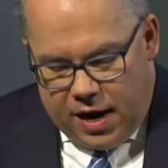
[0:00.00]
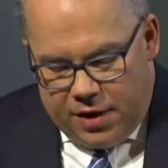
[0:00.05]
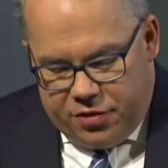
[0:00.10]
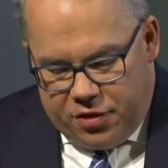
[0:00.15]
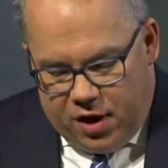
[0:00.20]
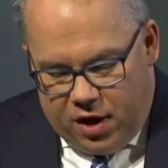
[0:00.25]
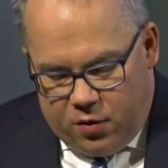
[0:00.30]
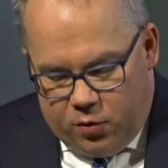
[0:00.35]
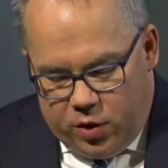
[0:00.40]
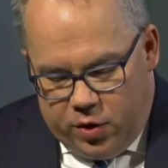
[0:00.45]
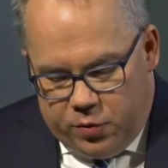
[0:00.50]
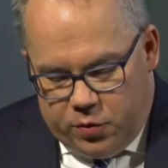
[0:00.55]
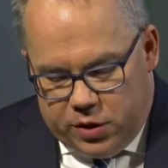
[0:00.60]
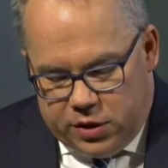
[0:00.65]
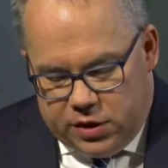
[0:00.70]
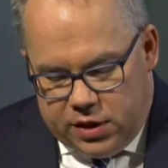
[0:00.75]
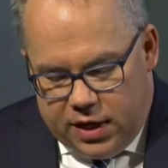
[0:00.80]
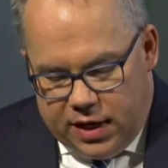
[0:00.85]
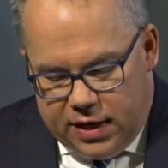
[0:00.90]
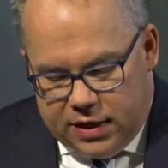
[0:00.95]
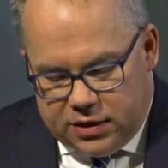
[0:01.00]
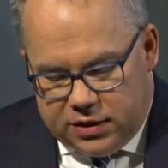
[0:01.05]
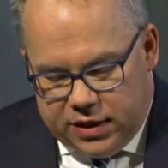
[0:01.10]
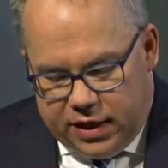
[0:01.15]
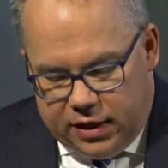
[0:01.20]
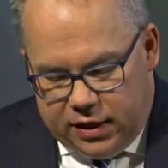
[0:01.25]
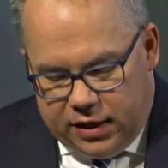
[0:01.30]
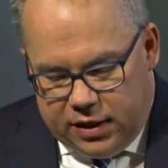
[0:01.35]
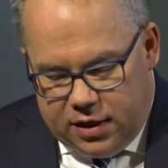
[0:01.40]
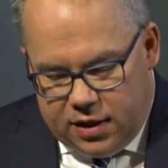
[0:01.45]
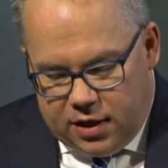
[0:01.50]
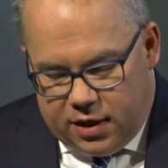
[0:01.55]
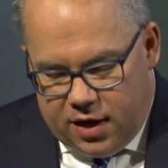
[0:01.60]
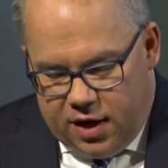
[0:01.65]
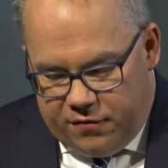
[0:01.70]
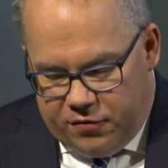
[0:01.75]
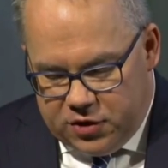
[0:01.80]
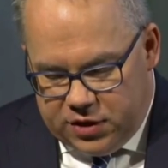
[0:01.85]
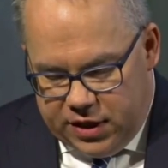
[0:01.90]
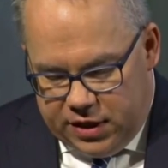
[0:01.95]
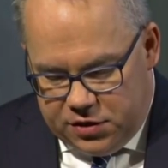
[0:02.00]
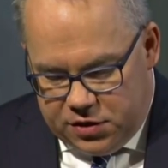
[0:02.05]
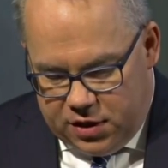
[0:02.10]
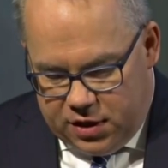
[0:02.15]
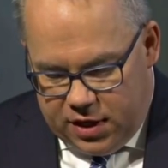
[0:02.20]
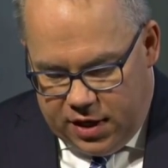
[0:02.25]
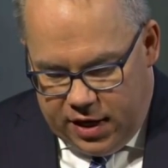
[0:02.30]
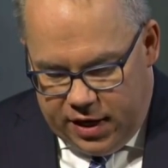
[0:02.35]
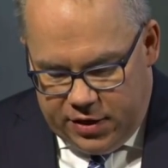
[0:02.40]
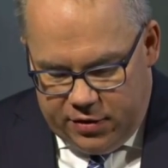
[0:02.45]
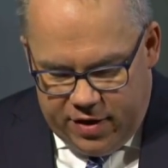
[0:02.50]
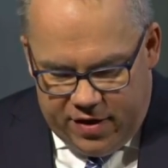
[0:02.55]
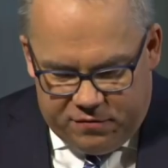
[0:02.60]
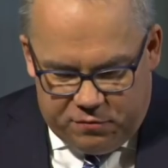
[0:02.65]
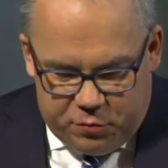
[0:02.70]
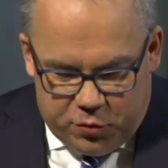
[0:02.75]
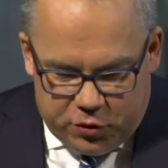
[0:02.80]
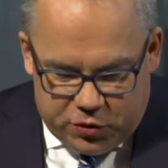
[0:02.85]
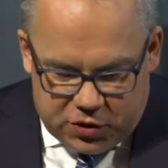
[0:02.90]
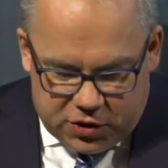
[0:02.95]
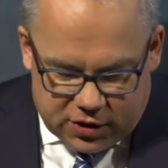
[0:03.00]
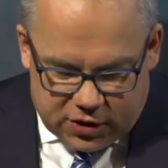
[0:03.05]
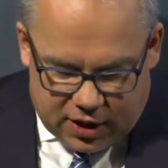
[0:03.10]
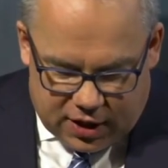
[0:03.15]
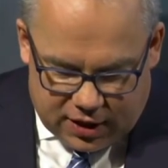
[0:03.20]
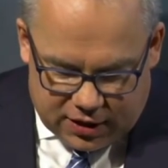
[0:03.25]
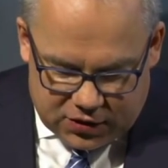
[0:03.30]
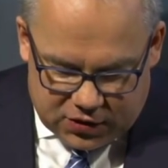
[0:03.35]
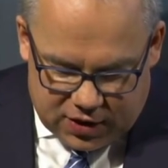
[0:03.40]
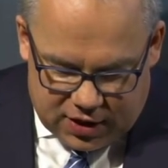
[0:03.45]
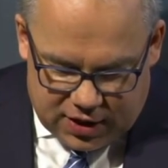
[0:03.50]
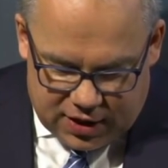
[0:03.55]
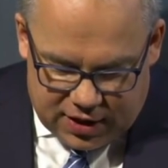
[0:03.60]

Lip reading: I thought we would settle into the conversation tonight. You have moose socks